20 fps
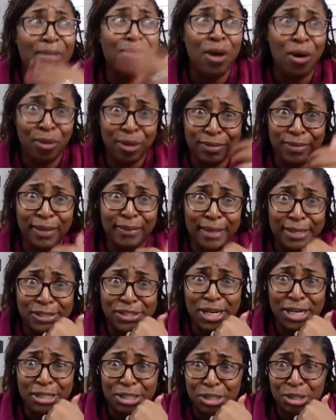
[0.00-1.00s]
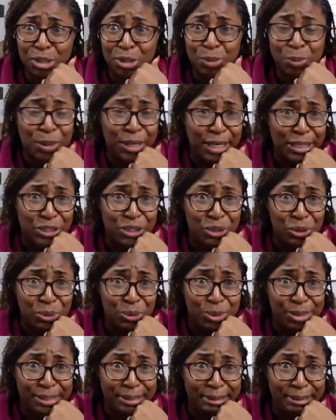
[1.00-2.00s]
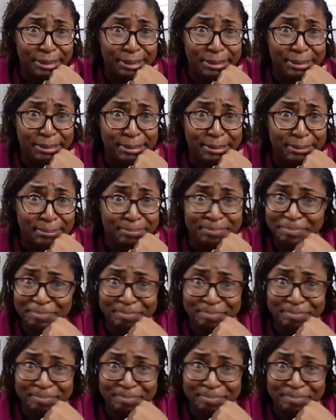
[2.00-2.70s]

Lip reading: The only thing that changes is what I choose to eat.